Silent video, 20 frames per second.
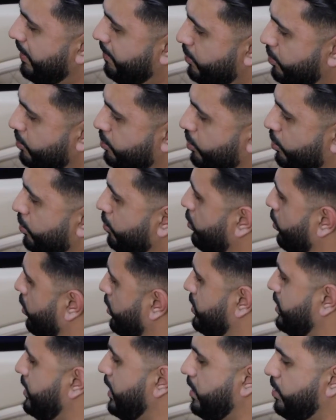You do. You've got a
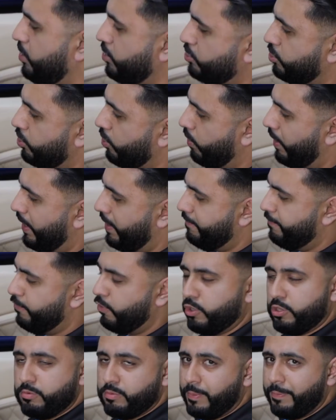seat control and
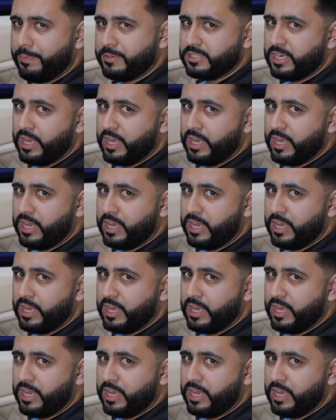volume up and